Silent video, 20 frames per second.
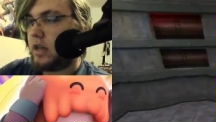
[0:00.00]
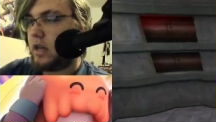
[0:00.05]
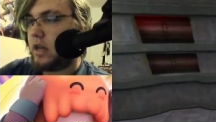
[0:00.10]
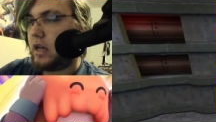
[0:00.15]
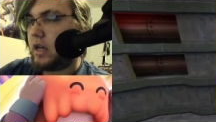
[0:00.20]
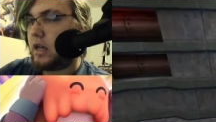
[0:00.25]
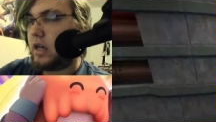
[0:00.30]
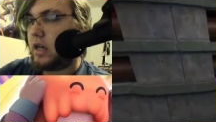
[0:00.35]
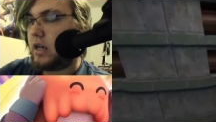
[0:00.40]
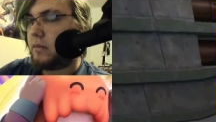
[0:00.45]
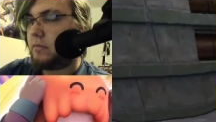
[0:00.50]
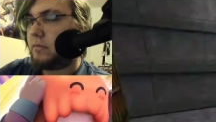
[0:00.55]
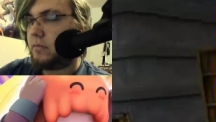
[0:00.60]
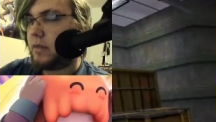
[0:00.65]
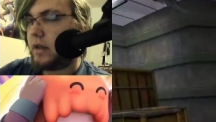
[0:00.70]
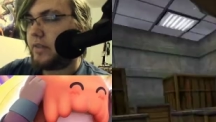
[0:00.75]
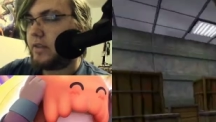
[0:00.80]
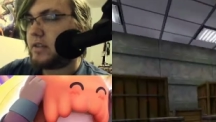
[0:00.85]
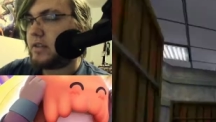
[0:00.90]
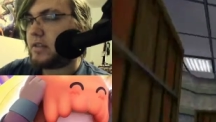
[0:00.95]
I um, mean,
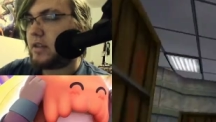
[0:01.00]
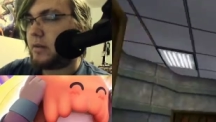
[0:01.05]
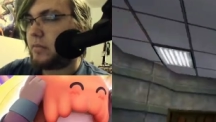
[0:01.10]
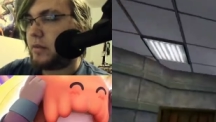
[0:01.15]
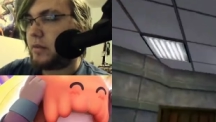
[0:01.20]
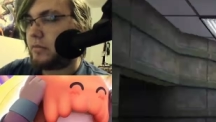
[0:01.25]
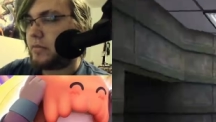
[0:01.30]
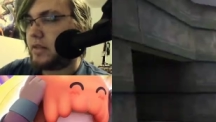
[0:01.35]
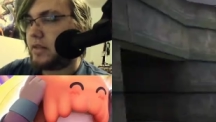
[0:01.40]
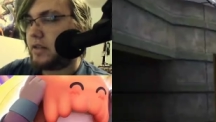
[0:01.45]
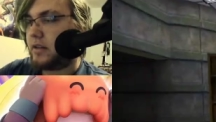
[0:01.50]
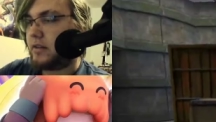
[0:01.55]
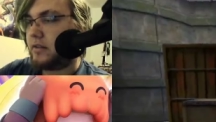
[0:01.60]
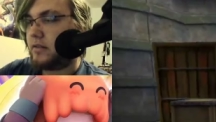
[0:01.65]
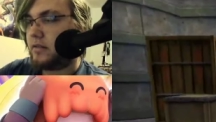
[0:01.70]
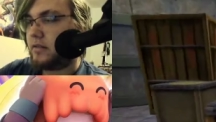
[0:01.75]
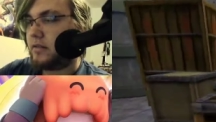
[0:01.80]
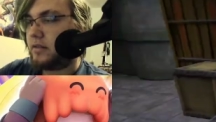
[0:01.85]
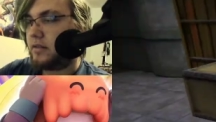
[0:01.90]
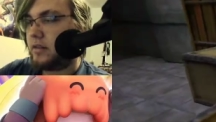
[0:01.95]
I think most some of them, them
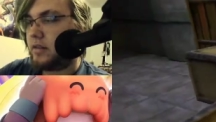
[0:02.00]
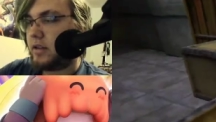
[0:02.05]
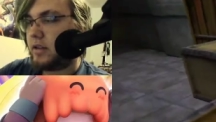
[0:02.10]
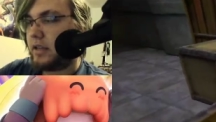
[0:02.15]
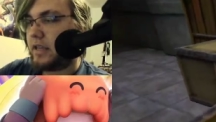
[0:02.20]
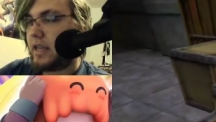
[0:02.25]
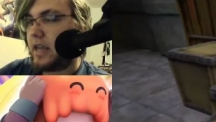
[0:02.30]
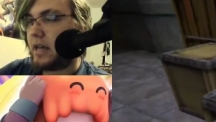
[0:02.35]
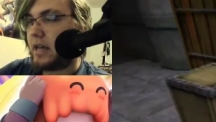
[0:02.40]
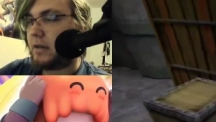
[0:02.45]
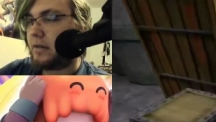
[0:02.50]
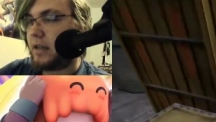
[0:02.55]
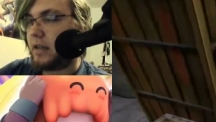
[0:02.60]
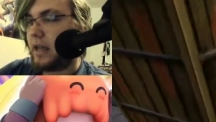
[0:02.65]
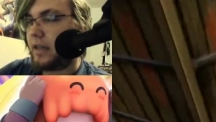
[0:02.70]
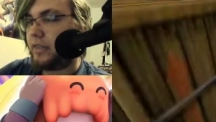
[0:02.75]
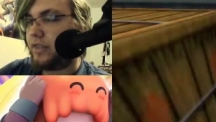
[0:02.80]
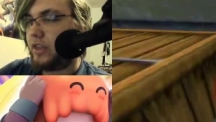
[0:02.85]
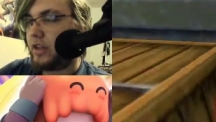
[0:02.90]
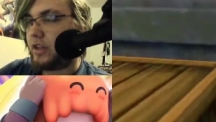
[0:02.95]
died. Yeah,
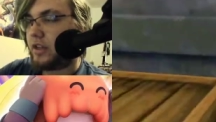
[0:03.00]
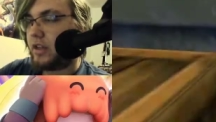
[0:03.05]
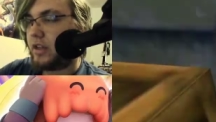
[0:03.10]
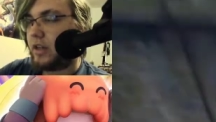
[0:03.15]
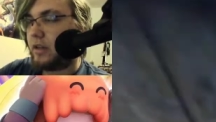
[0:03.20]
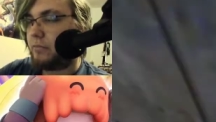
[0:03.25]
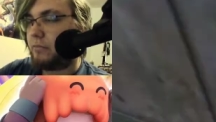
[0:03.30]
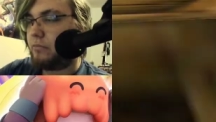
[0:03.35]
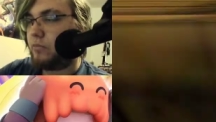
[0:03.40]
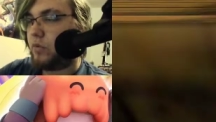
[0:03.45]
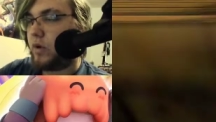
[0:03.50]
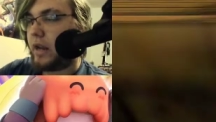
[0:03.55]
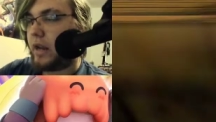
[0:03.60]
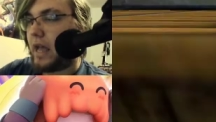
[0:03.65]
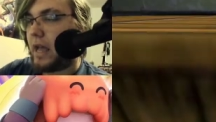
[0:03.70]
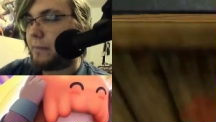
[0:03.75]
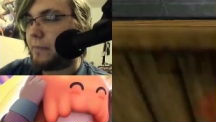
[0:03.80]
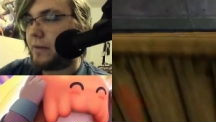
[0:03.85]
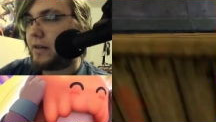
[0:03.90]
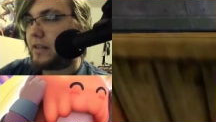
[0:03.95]
I think what
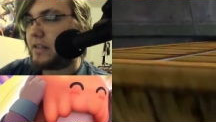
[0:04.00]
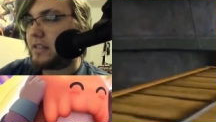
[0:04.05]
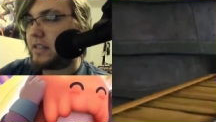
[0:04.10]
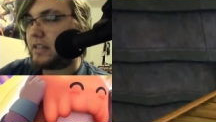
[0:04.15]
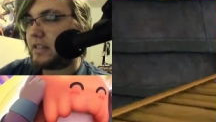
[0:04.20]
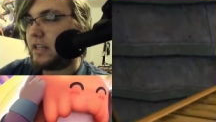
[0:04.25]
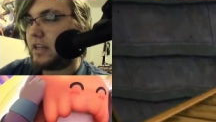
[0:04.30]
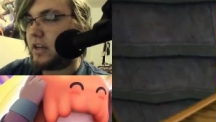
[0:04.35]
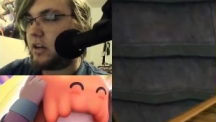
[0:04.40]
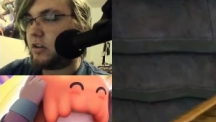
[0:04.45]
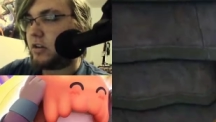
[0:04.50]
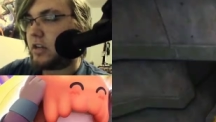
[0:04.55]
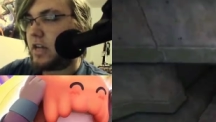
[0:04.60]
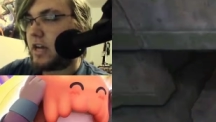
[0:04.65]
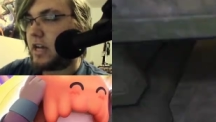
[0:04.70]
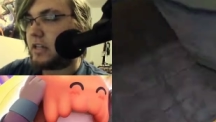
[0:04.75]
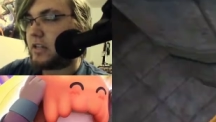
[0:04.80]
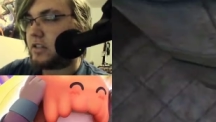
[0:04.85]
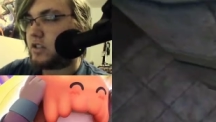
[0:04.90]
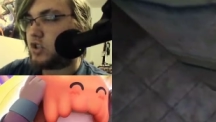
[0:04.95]
happened is that they all
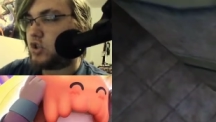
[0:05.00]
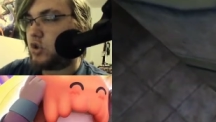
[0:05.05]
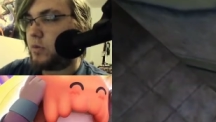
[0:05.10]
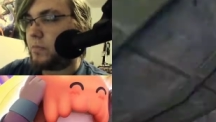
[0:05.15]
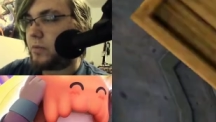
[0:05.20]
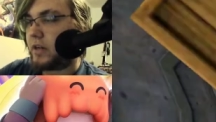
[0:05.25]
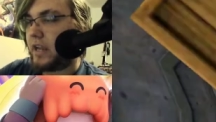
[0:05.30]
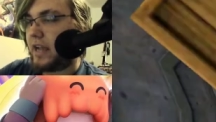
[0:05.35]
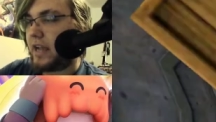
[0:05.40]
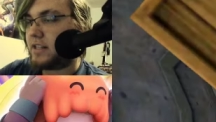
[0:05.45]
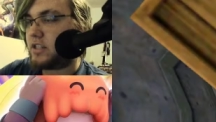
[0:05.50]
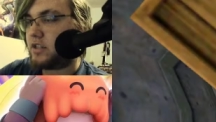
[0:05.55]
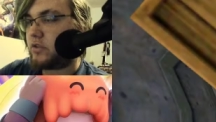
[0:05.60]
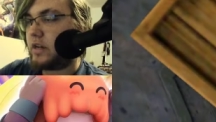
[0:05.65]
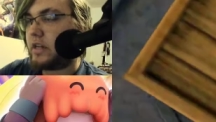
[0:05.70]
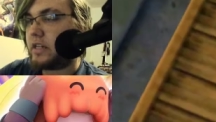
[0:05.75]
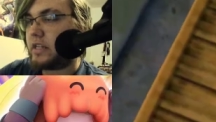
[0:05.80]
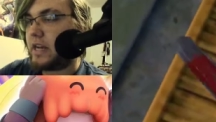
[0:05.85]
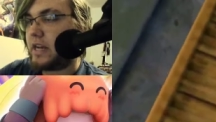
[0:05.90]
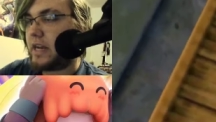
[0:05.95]
got super cancer
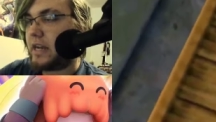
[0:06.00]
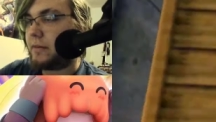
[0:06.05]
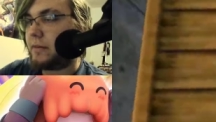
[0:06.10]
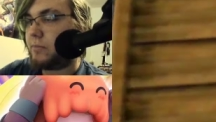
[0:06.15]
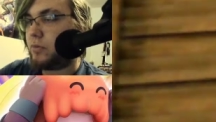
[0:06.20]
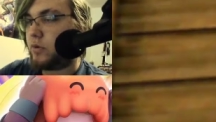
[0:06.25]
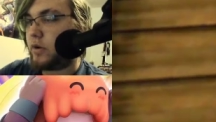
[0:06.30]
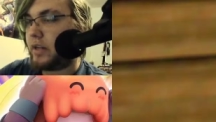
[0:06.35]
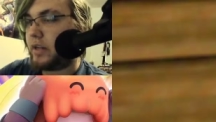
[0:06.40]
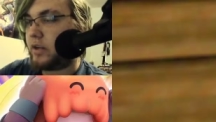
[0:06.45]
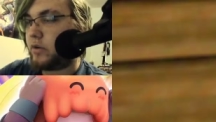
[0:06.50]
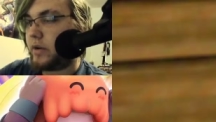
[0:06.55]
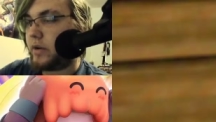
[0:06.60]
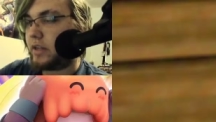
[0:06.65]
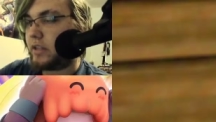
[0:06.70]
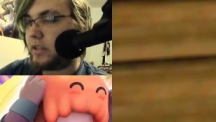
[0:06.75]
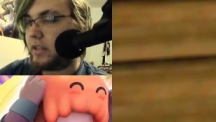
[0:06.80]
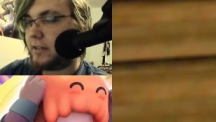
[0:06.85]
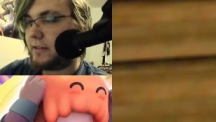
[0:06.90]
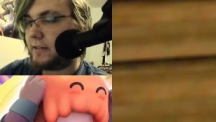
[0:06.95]
and died pretty quick.
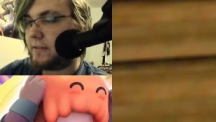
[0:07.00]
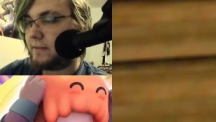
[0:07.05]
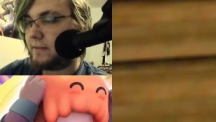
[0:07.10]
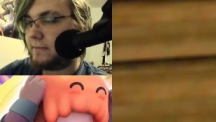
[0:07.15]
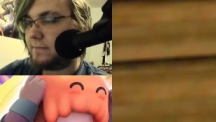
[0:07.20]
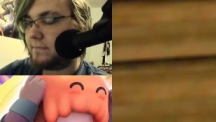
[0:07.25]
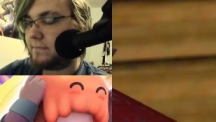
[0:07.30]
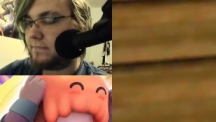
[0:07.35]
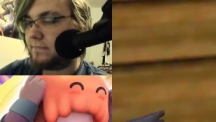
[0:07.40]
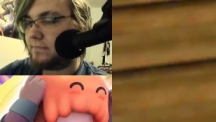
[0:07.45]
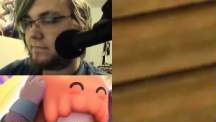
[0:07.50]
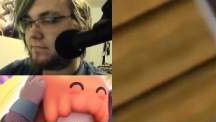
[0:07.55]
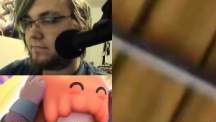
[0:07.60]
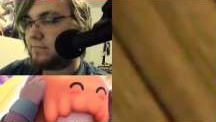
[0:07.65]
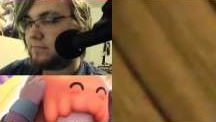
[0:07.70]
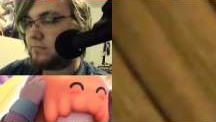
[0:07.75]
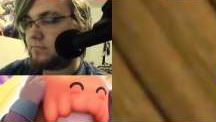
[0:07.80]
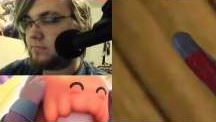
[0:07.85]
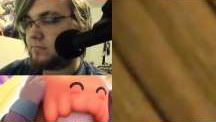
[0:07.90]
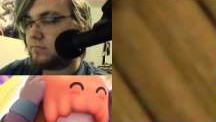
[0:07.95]

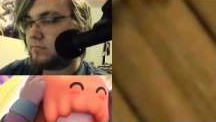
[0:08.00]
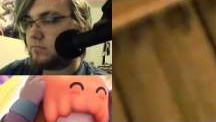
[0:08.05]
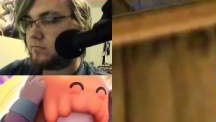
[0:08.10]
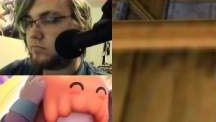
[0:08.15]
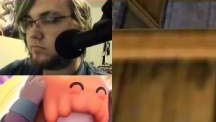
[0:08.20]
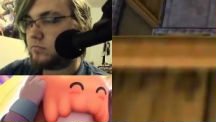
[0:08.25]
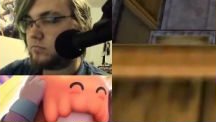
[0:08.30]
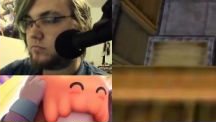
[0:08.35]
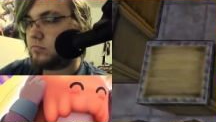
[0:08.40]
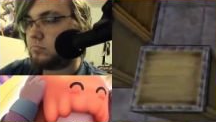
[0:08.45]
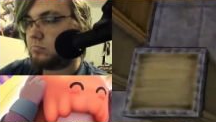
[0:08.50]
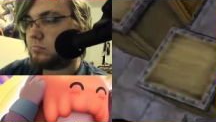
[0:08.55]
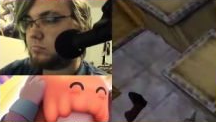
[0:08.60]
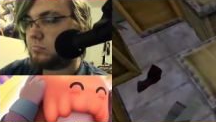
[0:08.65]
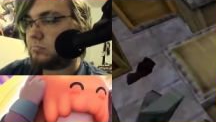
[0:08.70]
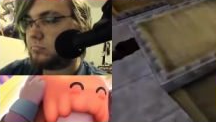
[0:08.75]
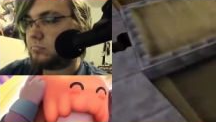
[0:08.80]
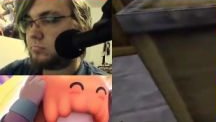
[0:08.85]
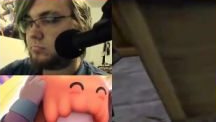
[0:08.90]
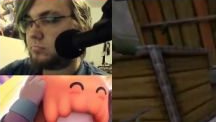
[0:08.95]

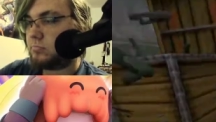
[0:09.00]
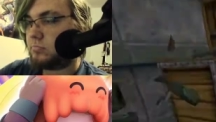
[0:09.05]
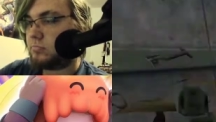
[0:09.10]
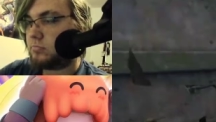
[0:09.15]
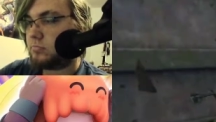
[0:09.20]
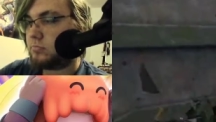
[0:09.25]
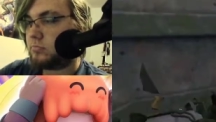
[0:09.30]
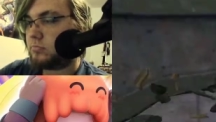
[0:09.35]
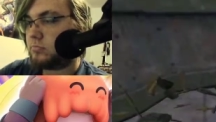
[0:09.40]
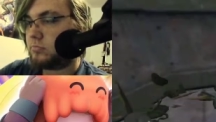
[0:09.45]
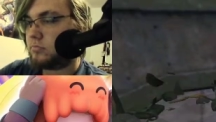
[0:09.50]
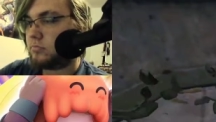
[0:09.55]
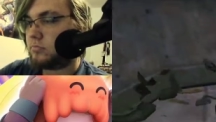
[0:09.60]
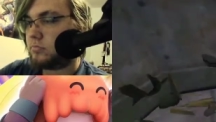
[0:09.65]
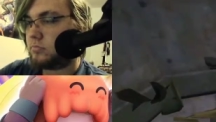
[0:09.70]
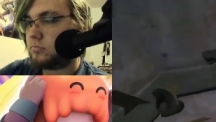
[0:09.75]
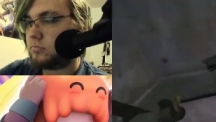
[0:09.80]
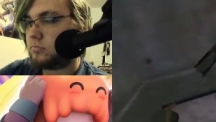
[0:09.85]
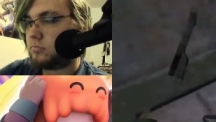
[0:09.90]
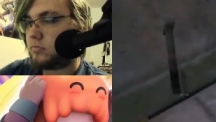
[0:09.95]

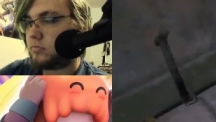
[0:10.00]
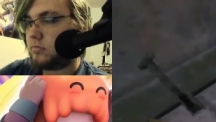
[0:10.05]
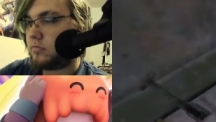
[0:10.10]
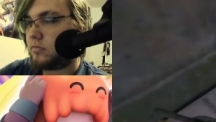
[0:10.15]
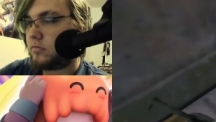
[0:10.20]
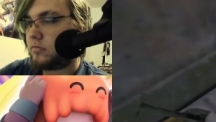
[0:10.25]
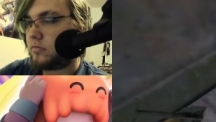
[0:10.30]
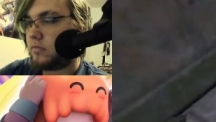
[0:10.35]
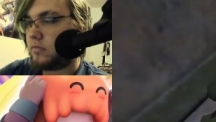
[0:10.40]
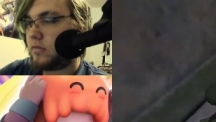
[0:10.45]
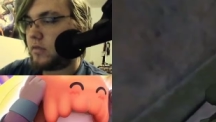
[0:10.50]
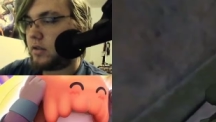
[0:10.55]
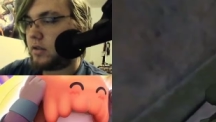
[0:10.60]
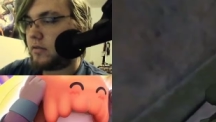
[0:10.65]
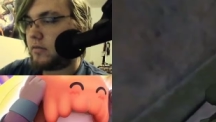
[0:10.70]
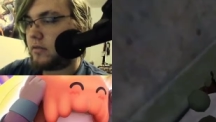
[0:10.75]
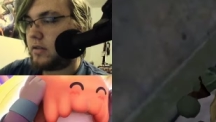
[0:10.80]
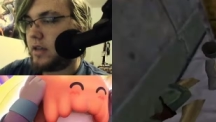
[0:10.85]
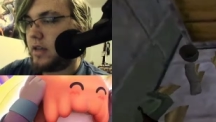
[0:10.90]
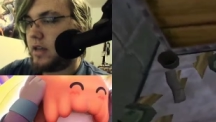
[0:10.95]

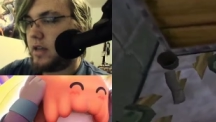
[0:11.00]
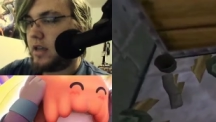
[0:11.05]
I